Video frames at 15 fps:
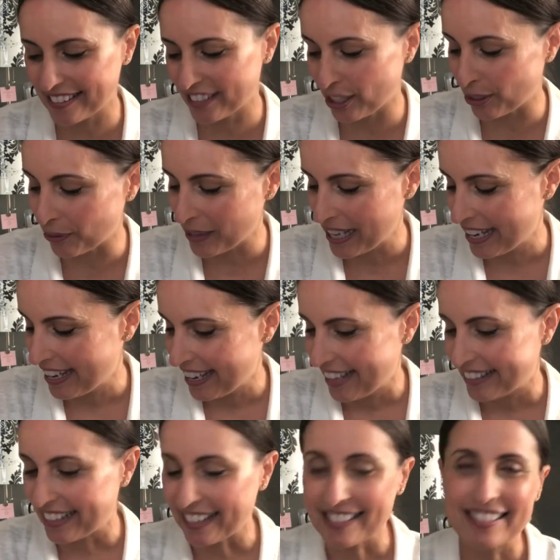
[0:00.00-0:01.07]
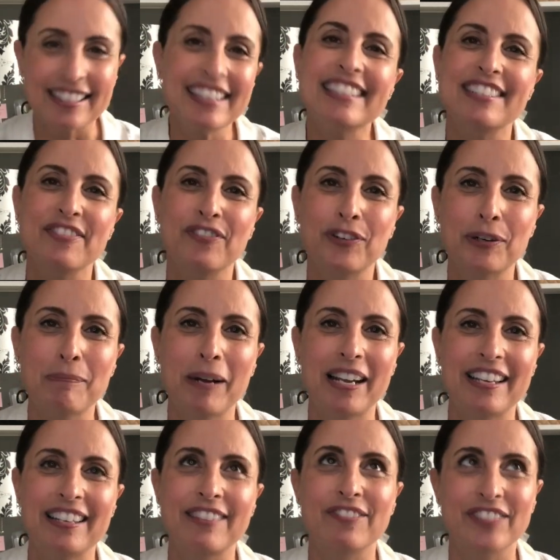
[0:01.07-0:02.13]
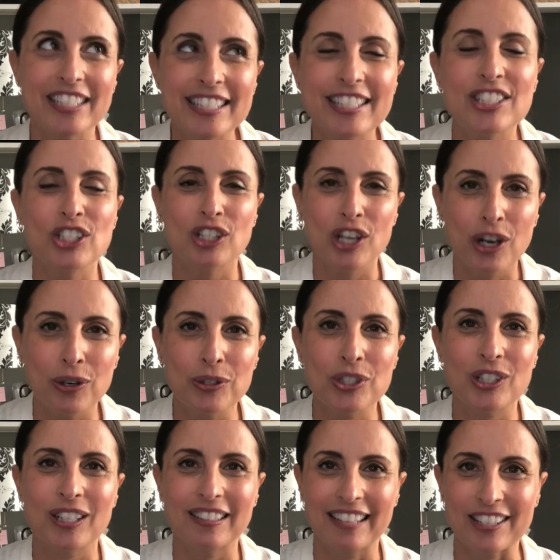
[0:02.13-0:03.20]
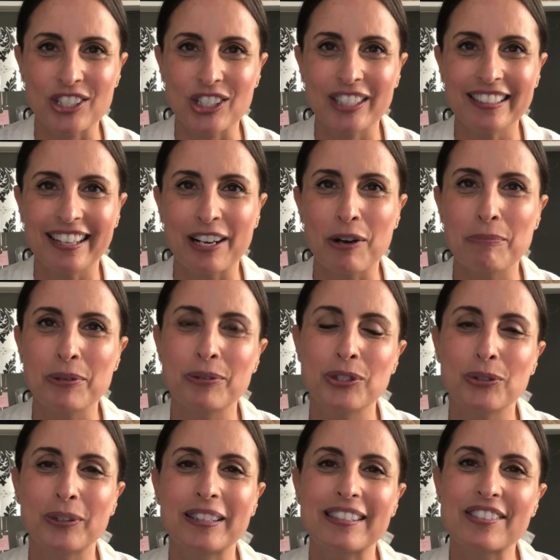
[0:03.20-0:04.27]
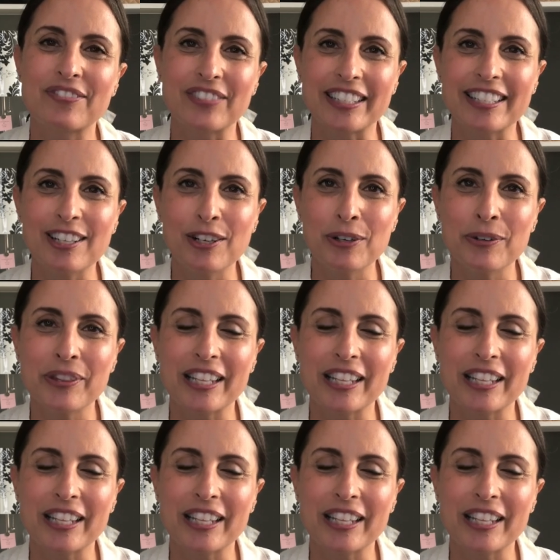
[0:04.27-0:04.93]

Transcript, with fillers: So that is it for my vintage Coach collection. I hope you enjoyed this video.